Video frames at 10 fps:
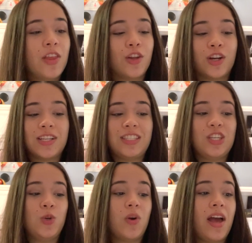They're gonna see
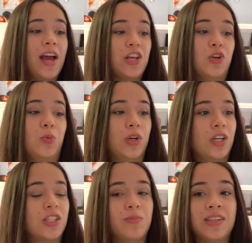you at your
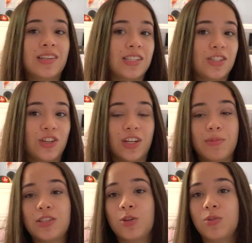worst because you're gonna
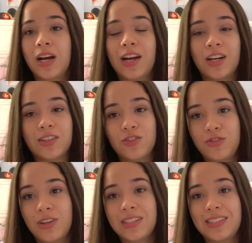be so tired and
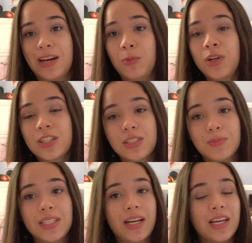stressed at work
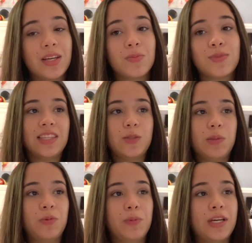sometimes. These
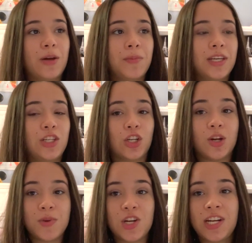people become like your
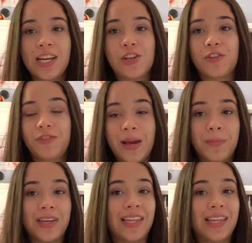community and your family.